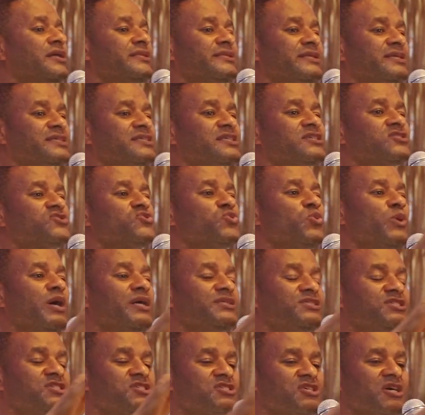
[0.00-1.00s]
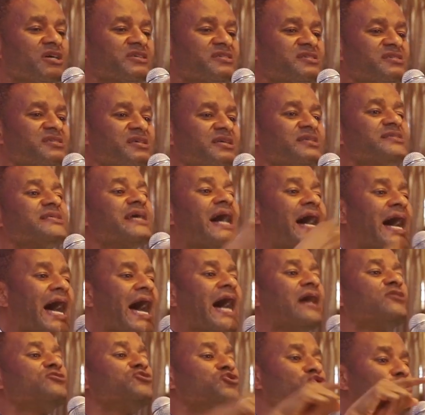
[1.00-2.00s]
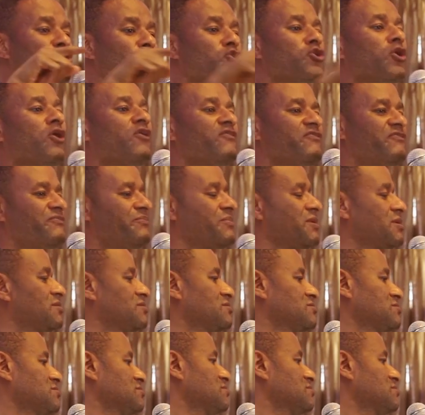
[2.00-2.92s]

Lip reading: this is where Jesus says, how you love me.